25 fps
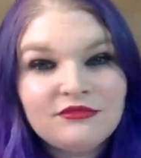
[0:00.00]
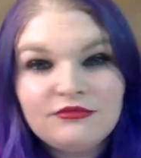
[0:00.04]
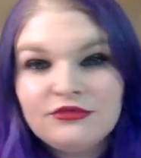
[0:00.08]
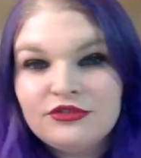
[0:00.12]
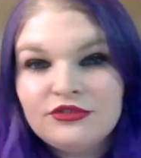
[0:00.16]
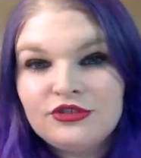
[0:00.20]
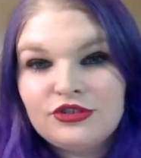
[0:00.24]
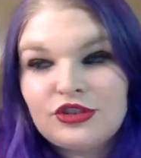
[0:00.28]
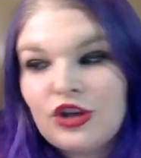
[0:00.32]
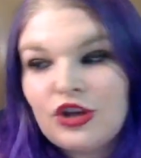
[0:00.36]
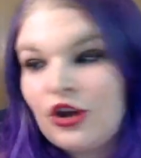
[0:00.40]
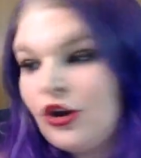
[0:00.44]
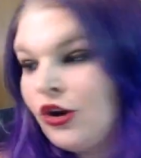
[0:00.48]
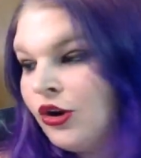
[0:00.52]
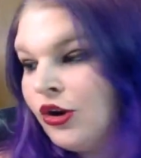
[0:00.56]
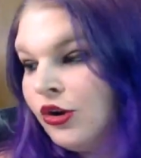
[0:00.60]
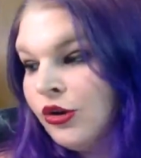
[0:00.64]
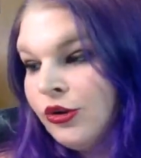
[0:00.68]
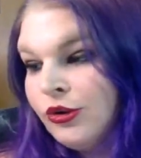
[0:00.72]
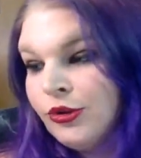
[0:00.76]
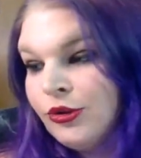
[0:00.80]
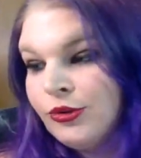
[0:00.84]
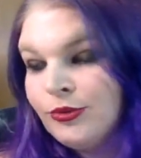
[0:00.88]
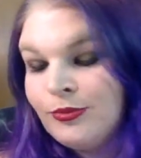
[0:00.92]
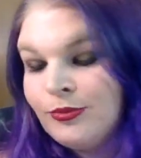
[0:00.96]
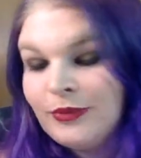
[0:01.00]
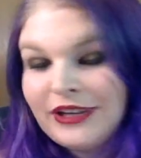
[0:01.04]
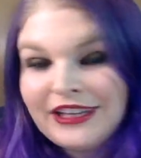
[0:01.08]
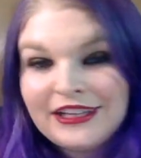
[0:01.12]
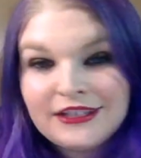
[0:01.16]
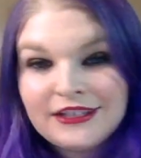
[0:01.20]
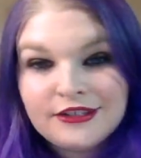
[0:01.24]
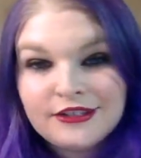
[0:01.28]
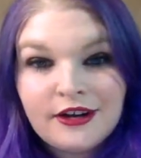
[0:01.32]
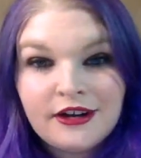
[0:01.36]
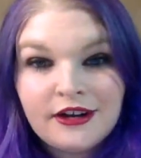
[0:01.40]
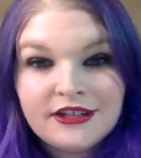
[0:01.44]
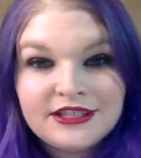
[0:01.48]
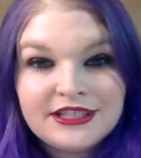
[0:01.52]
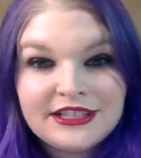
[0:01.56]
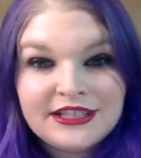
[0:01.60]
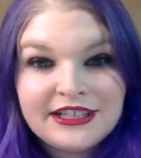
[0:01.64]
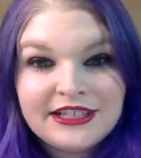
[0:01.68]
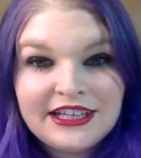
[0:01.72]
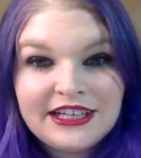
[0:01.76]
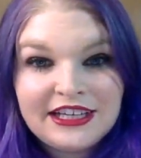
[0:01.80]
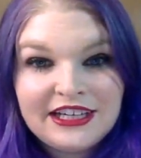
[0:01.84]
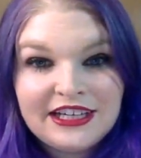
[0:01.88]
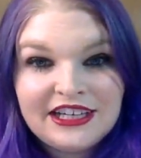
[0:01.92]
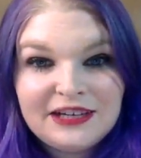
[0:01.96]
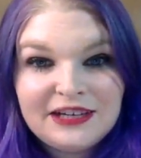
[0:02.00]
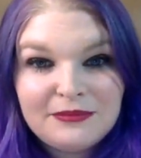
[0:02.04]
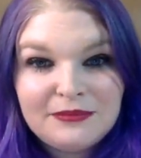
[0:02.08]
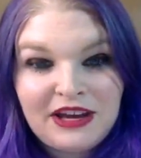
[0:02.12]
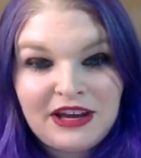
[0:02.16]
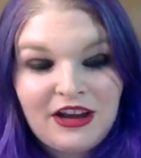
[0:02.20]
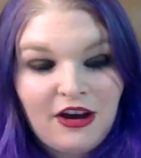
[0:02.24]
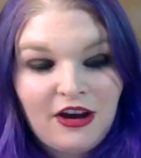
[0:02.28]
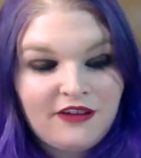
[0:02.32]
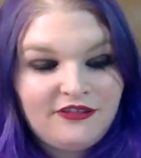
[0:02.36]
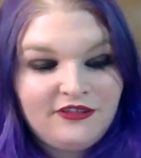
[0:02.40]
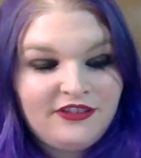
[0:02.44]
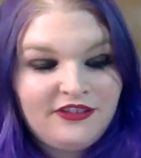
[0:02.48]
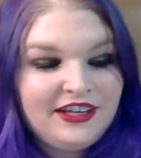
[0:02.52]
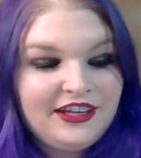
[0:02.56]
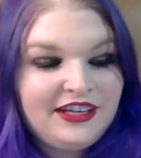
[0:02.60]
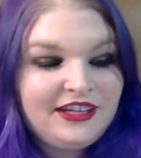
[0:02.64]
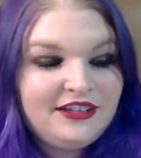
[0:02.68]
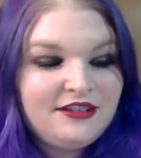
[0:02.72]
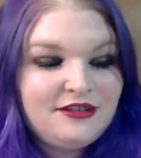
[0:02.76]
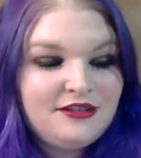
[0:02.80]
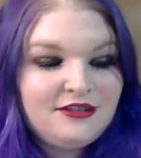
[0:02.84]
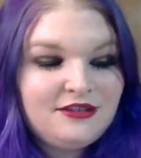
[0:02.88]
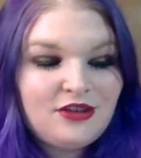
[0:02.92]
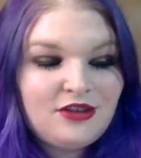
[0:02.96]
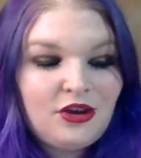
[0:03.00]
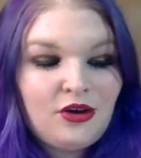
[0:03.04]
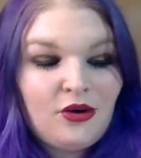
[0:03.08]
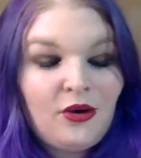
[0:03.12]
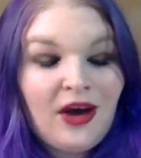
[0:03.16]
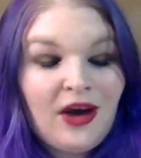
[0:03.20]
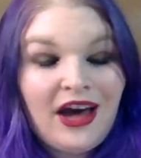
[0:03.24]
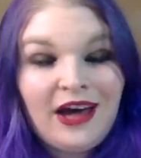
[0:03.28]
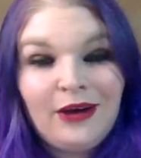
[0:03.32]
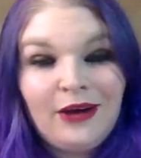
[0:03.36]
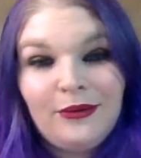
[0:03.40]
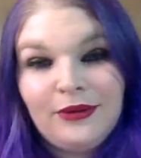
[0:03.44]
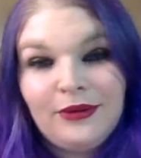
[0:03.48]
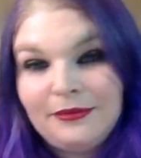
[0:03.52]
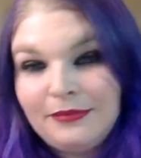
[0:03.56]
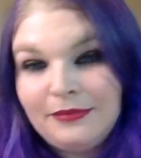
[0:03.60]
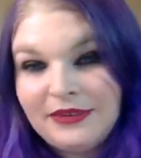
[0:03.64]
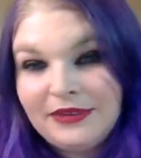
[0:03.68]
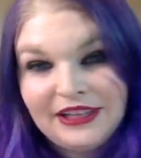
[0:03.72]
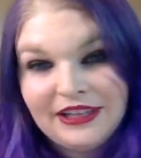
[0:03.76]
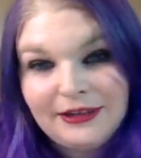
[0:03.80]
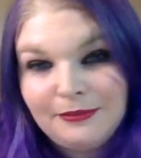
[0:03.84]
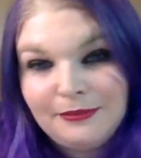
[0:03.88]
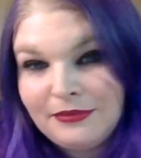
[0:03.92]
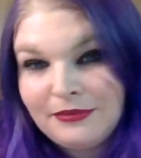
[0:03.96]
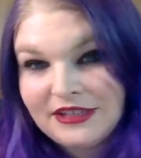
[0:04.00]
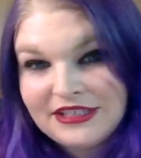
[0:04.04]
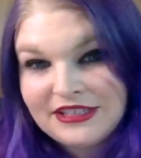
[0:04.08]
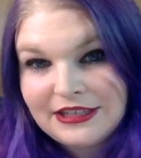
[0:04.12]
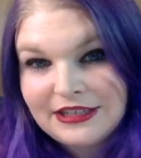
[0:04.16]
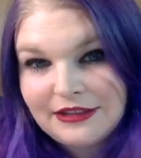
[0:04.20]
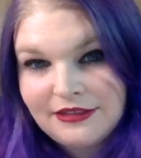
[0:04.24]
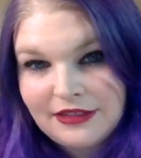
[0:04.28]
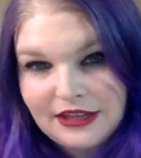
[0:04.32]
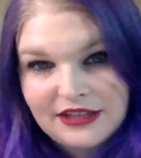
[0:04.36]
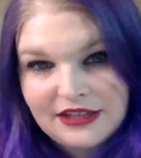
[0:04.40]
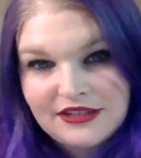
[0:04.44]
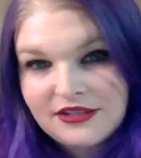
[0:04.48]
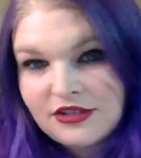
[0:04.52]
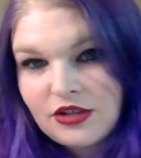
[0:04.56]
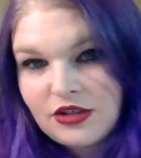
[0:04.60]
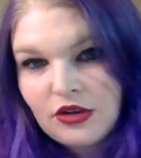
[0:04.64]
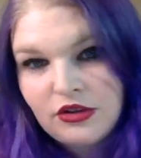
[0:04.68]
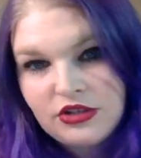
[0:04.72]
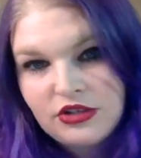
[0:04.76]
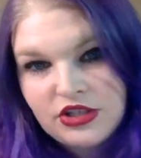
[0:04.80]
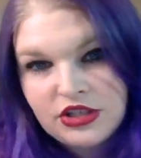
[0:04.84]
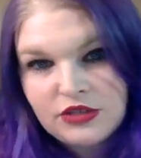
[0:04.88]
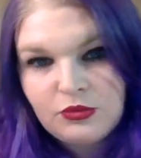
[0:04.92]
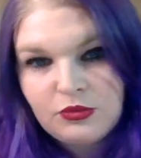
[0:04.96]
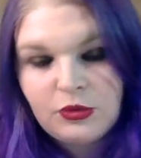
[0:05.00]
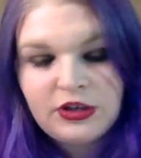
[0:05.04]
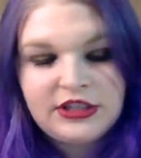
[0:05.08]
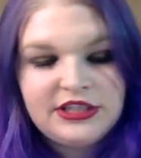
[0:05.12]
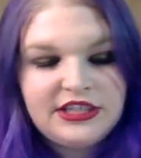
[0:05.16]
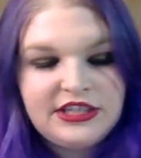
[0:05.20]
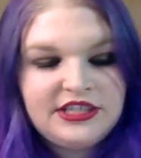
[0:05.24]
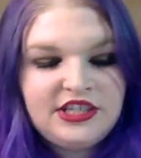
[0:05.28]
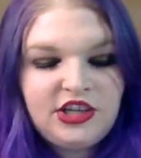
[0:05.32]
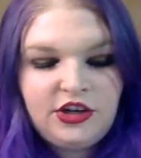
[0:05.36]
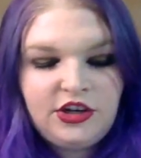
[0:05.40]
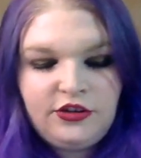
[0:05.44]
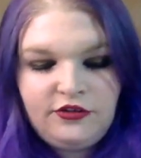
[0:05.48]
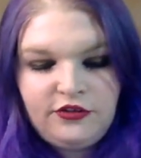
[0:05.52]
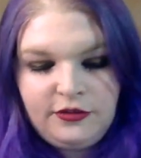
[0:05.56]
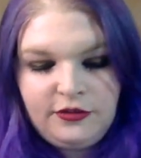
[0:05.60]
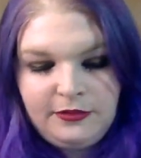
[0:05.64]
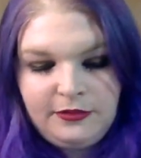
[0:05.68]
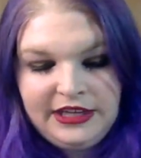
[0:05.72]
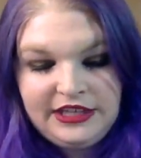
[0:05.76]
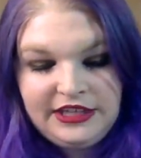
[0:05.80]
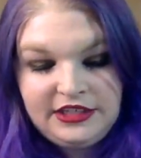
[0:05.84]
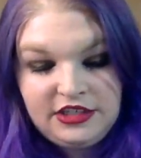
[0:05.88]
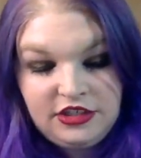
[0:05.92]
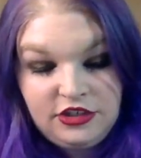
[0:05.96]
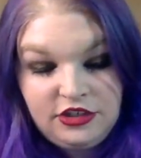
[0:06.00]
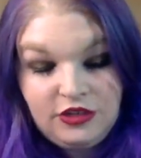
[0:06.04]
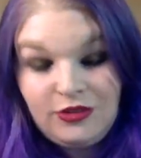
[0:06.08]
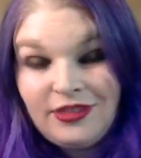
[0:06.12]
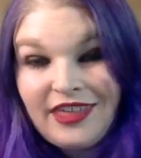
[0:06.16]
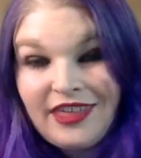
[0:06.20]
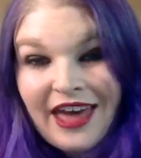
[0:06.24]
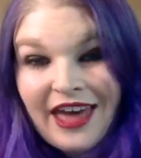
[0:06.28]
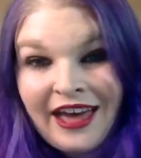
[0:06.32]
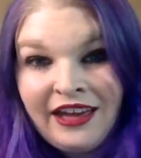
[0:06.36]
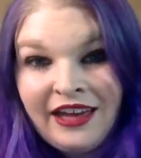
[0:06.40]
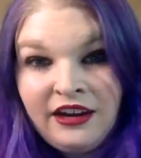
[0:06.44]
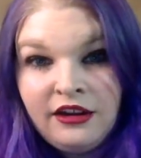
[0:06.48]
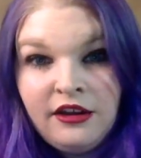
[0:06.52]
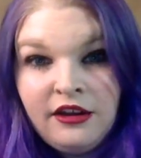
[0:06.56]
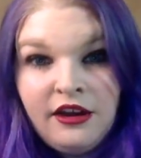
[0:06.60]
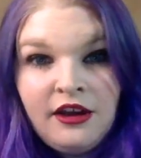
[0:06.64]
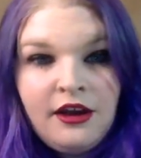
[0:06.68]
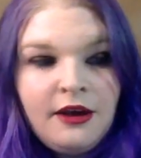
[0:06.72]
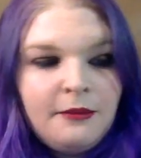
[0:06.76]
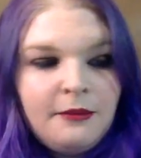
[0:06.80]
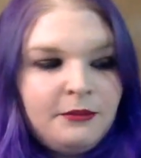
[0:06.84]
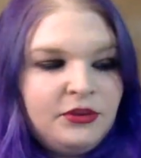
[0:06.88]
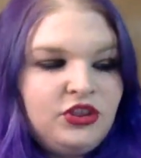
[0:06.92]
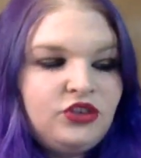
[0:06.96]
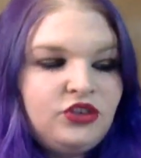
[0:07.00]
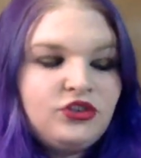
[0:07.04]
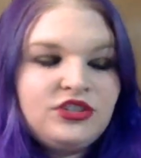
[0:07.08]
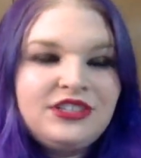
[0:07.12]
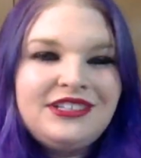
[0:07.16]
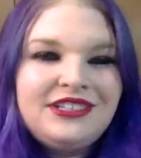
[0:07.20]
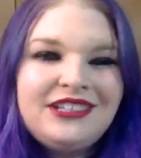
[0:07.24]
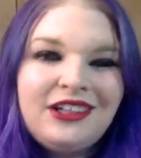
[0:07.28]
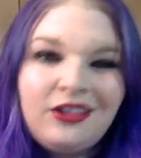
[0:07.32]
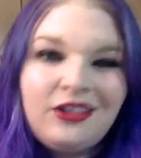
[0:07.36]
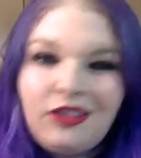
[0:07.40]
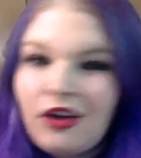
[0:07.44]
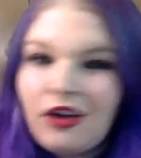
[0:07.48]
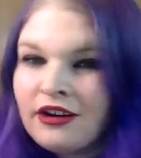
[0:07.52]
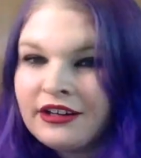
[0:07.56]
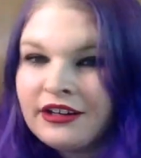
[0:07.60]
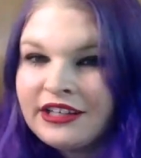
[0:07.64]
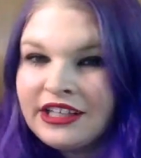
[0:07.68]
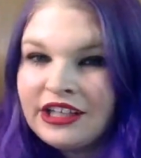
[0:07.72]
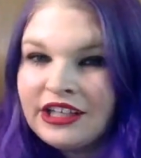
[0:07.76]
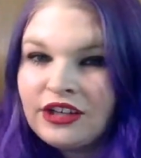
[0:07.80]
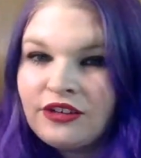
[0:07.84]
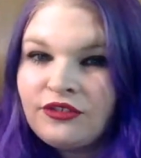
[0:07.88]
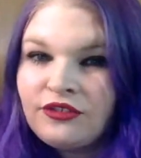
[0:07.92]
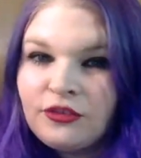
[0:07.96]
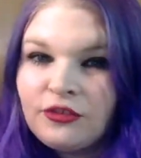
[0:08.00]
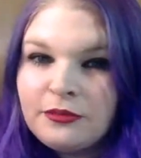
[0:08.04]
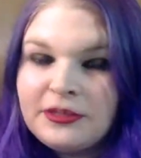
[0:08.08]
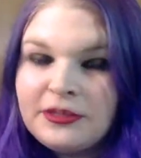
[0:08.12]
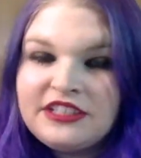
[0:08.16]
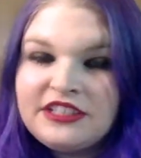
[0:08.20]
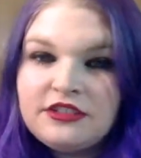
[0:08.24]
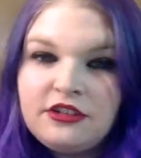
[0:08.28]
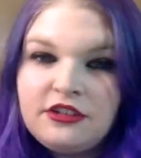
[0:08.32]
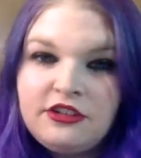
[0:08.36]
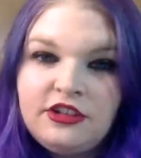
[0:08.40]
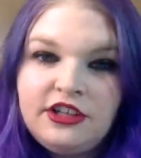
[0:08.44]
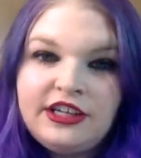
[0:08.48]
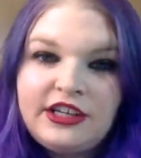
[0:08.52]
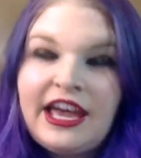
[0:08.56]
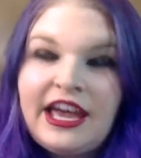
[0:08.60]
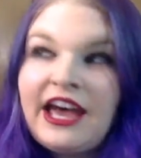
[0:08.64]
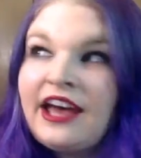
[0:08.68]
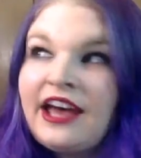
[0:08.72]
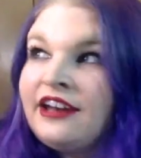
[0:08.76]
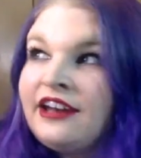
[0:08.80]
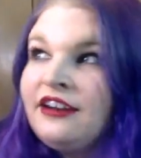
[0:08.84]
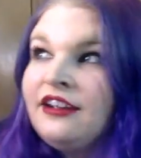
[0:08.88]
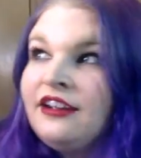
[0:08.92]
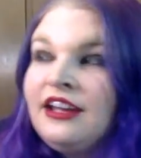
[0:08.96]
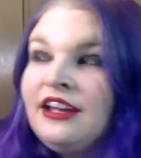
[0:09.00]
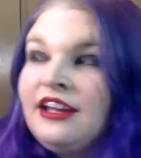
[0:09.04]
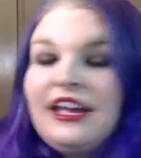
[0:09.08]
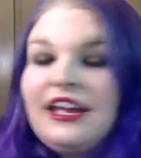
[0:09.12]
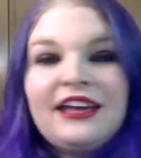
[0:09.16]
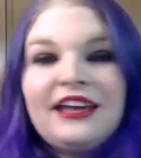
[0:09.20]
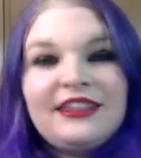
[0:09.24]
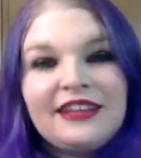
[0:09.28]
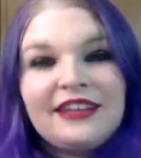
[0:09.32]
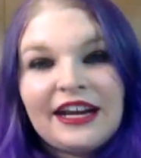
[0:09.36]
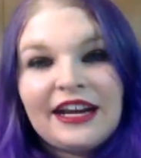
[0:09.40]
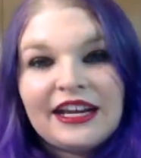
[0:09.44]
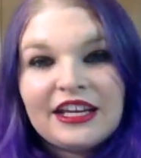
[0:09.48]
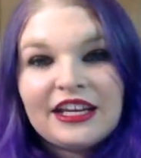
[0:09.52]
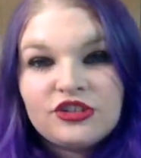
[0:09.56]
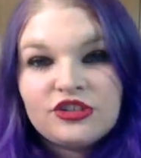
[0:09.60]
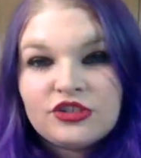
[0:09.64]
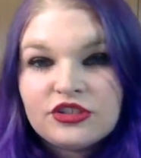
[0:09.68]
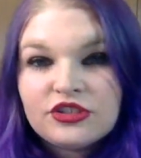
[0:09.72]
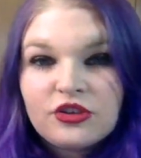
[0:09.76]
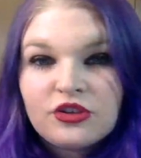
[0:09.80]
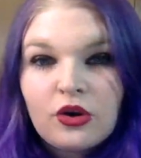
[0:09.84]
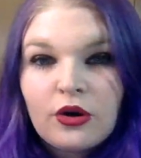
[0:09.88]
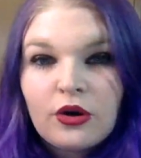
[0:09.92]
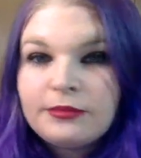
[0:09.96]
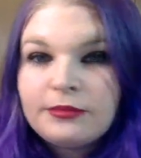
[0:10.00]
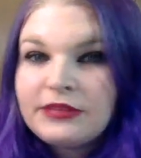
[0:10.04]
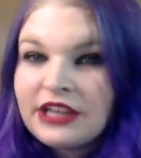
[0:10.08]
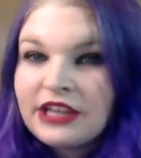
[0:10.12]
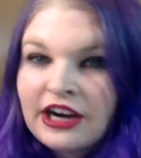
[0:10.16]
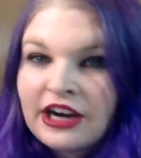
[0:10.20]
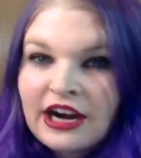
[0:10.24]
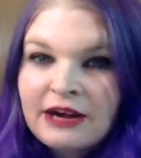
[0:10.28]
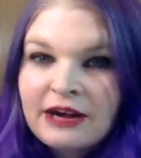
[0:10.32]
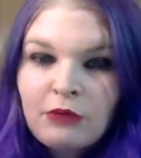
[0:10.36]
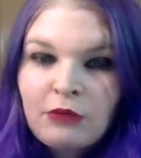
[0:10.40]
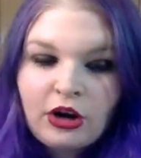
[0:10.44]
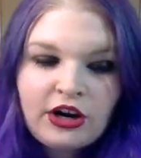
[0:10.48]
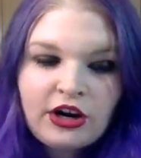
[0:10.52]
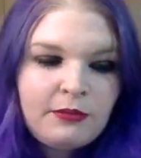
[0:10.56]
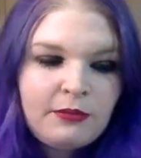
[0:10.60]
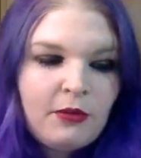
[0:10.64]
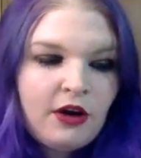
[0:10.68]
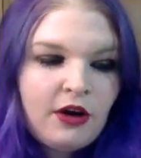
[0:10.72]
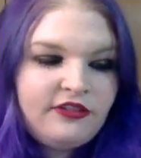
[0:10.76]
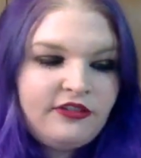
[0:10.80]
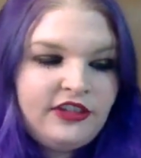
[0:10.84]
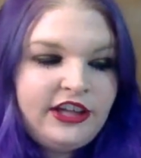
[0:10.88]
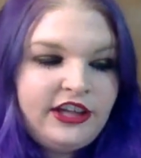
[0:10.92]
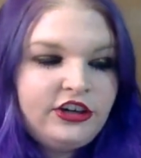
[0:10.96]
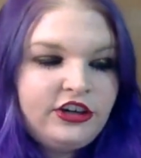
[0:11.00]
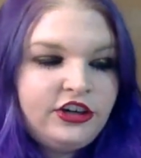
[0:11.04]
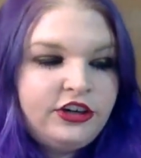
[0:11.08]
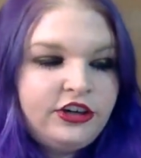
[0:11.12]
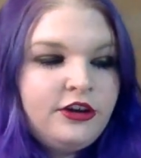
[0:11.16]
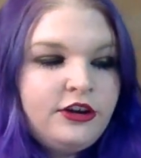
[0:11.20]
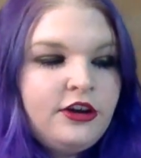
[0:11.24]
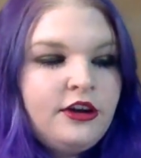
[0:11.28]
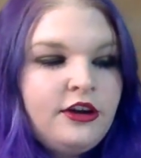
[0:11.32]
So my kids are constantly getting in my office, so I would be missing things. So it just worked easier for me to do that, but they're still on here for me to look at, and then I can just go up there and mark them off later.